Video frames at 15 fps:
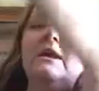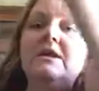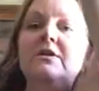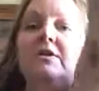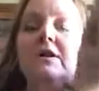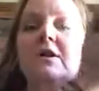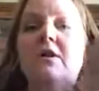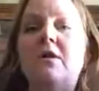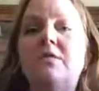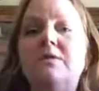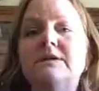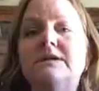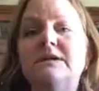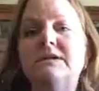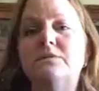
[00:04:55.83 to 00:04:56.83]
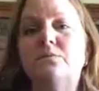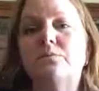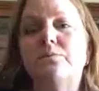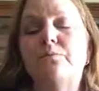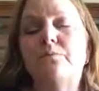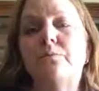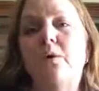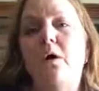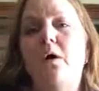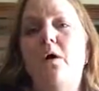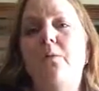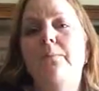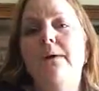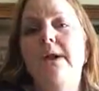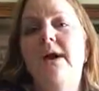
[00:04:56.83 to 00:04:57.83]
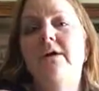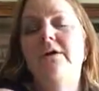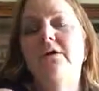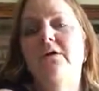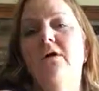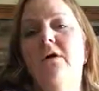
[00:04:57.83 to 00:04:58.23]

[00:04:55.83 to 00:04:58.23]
You can always just open out your